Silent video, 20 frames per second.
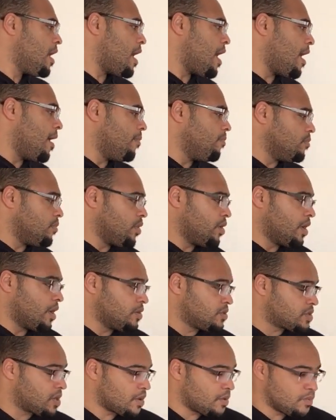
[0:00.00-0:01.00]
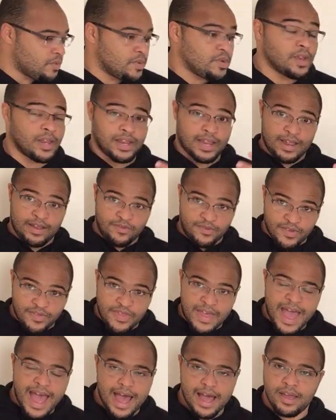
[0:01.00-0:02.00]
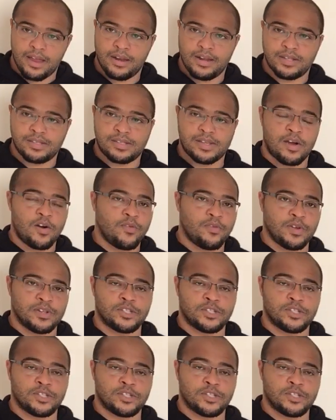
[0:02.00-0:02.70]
Um, you know, so even that in itself,